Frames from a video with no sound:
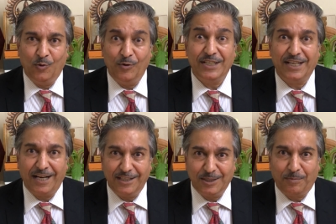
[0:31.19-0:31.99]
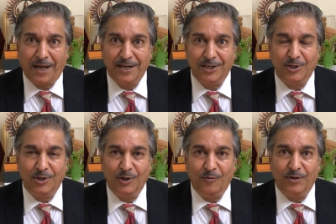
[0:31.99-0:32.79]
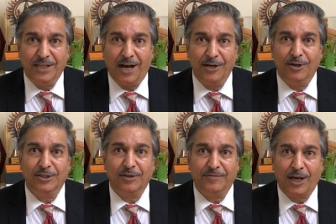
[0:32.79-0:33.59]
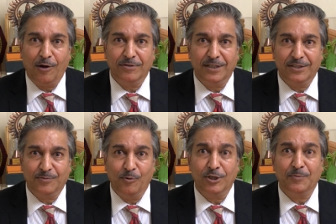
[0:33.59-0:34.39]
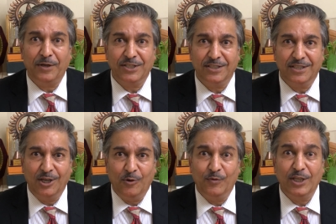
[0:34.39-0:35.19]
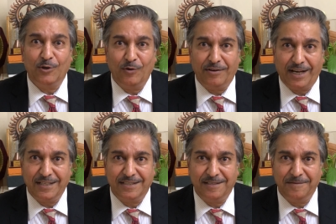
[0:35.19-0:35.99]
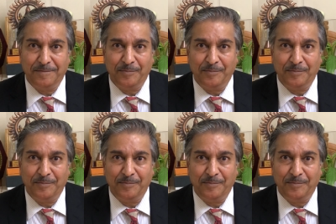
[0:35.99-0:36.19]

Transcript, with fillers: We share this planet with hundreds of thousands more species with equal rights.